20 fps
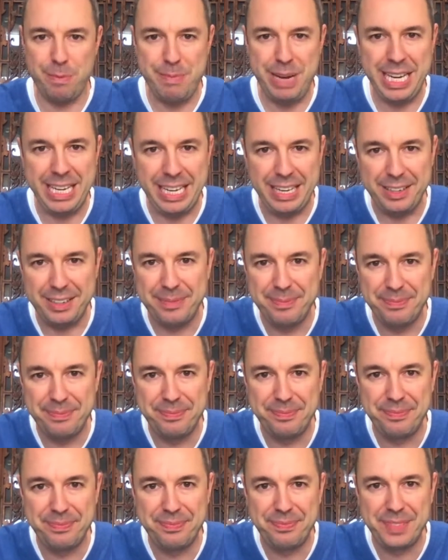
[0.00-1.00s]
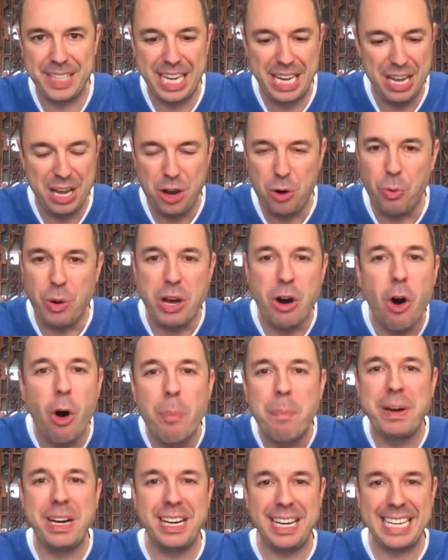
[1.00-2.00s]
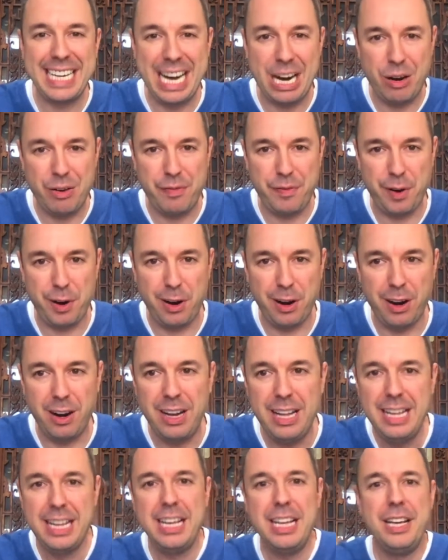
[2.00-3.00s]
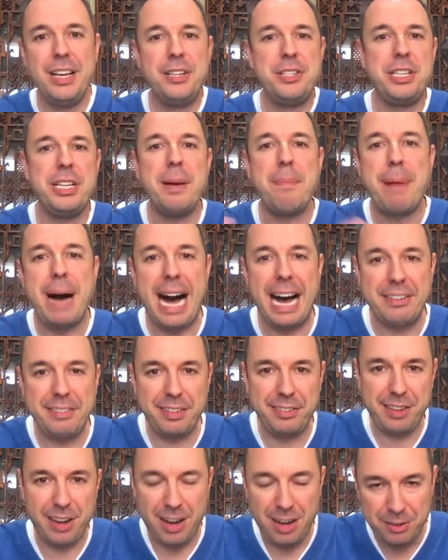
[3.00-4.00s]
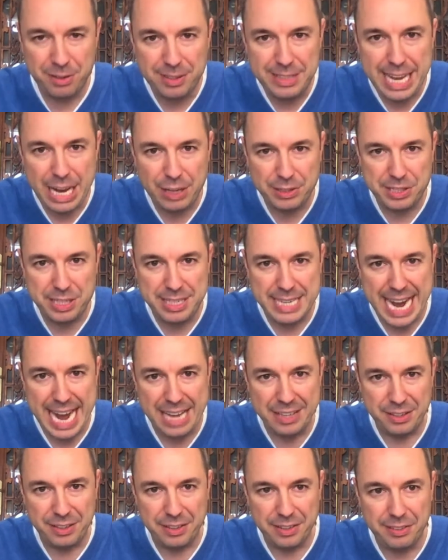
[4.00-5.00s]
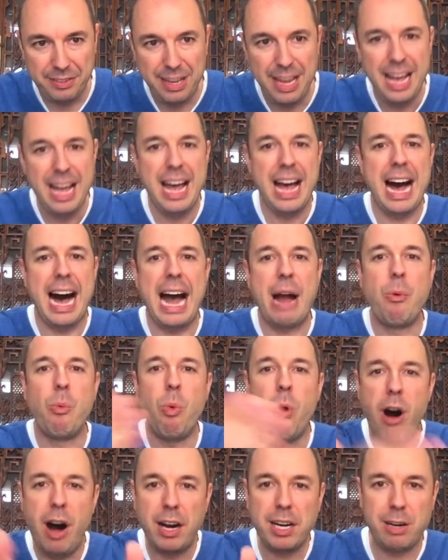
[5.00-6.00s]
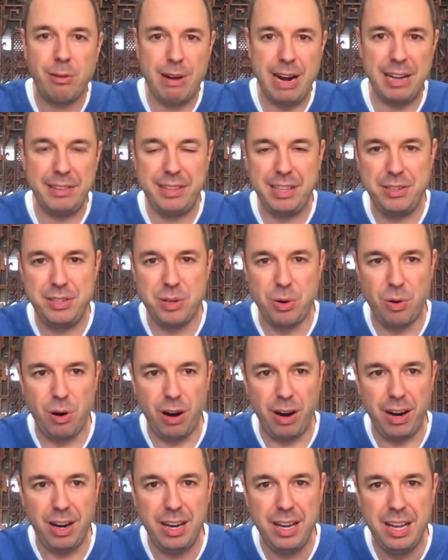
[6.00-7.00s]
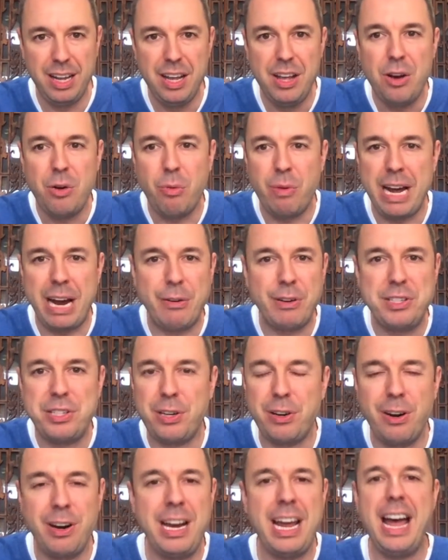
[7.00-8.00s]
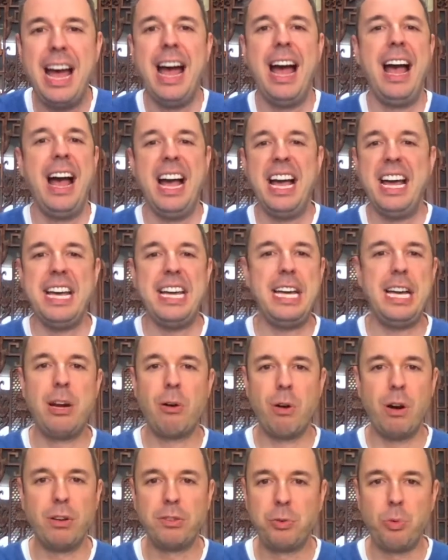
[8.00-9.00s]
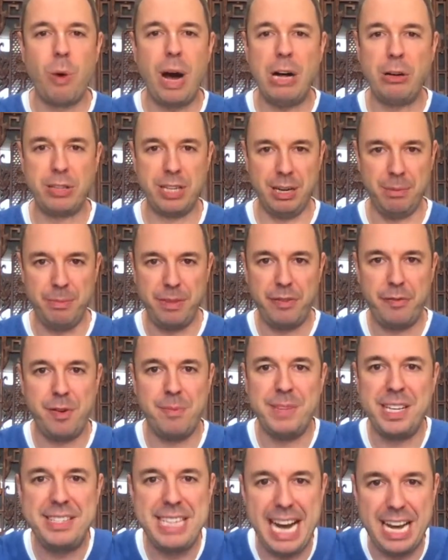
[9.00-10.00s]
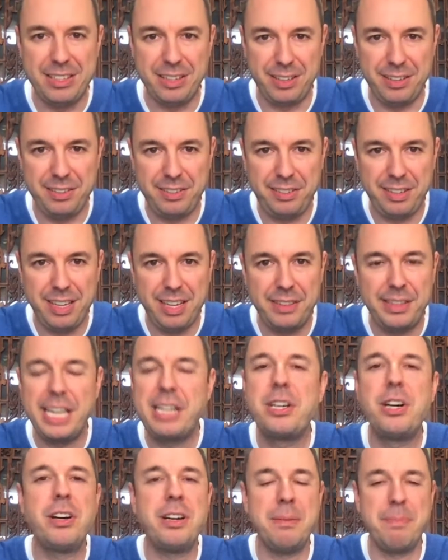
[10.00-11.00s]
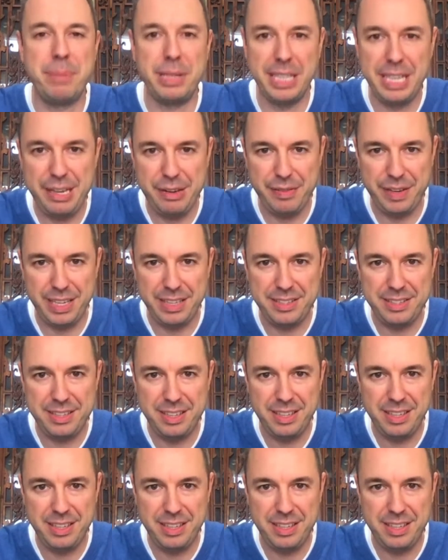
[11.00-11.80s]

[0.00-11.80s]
meeting. We open an account for her. She deposits $100,000. I walk her out the door. When I return, hero's welcome from the tellers. They couldn't believe it.